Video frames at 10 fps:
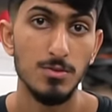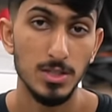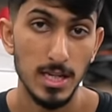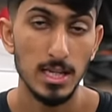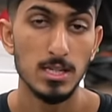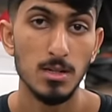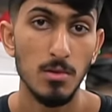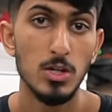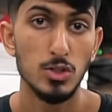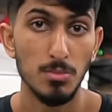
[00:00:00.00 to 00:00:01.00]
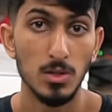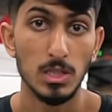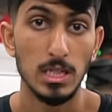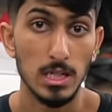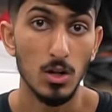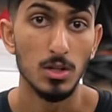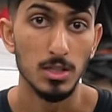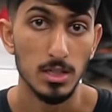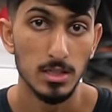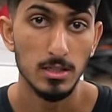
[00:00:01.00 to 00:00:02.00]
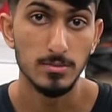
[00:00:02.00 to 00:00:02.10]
if you take it to somebody, you should be able to get it all done.